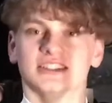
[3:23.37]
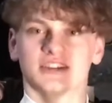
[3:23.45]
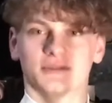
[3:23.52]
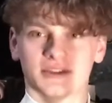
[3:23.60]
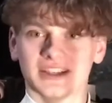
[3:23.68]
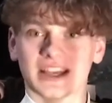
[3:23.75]

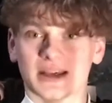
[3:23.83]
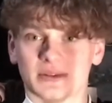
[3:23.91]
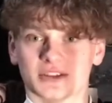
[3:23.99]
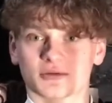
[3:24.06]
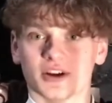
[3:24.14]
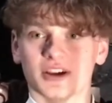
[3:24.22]
Yeah, I agree. Yeah,
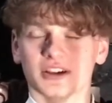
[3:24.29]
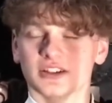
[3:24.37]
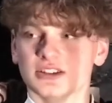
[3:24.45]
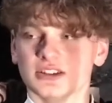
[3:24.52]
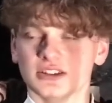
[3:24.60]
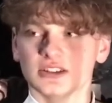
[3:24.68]
it's
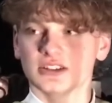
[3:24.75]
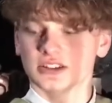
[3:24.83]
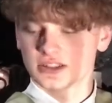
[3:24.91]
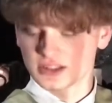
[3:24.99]
right.